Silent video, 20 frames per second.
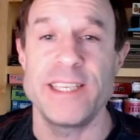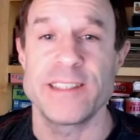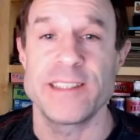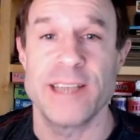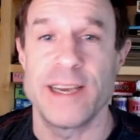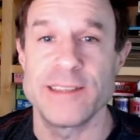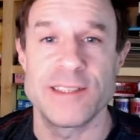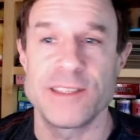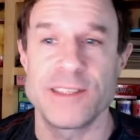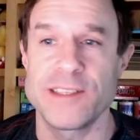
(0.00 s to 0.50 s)

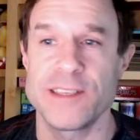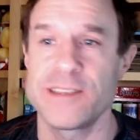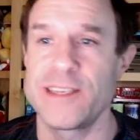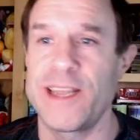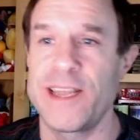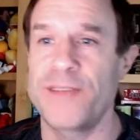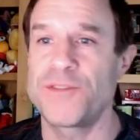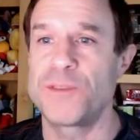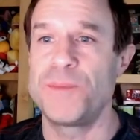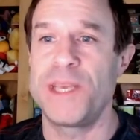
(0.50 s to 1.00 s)
size. It
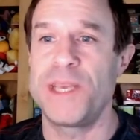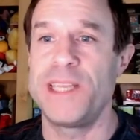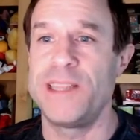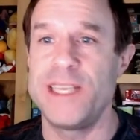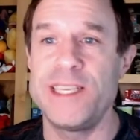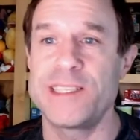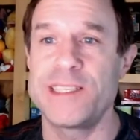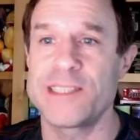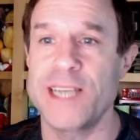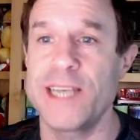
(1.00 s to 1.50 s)
doesn't have to be
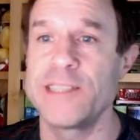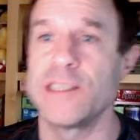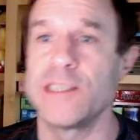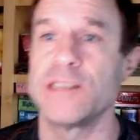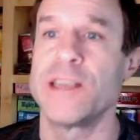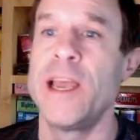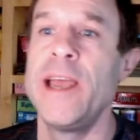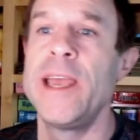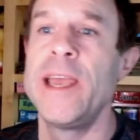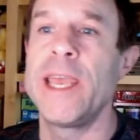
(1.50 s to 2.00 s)
these
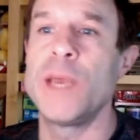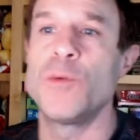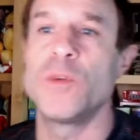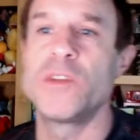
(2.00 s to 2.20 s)
sizes. It will